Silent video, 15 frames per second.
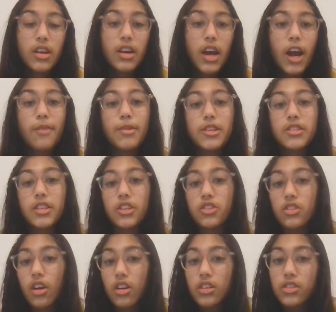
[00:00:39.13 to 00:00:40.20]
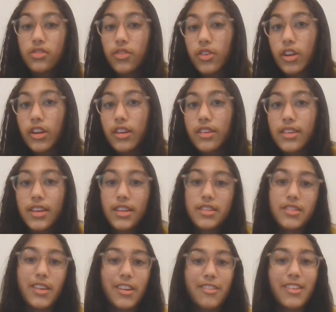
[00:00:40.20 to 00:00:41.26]
how much they charge for it,
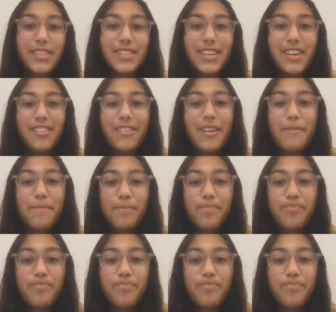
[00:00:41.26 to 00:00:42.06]
etc., etc.